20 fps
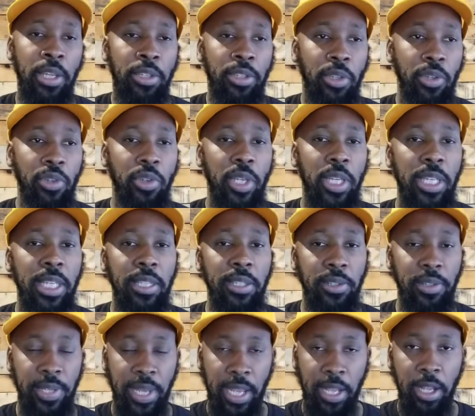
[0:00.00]
So you can
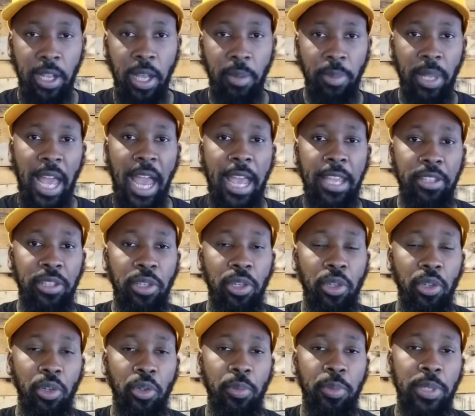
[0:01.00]
either take a couple of ice
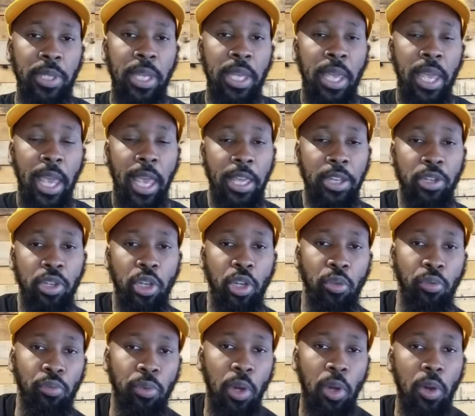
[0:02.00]
cubes and you
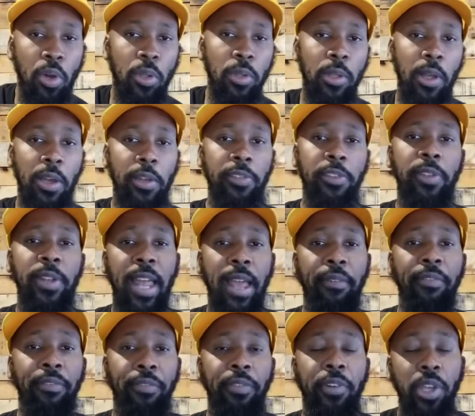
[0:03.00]
can roll under
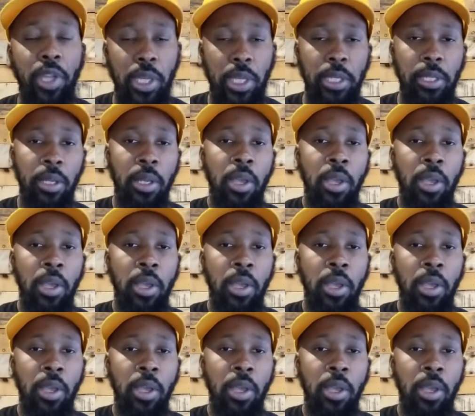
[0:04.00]
that foot,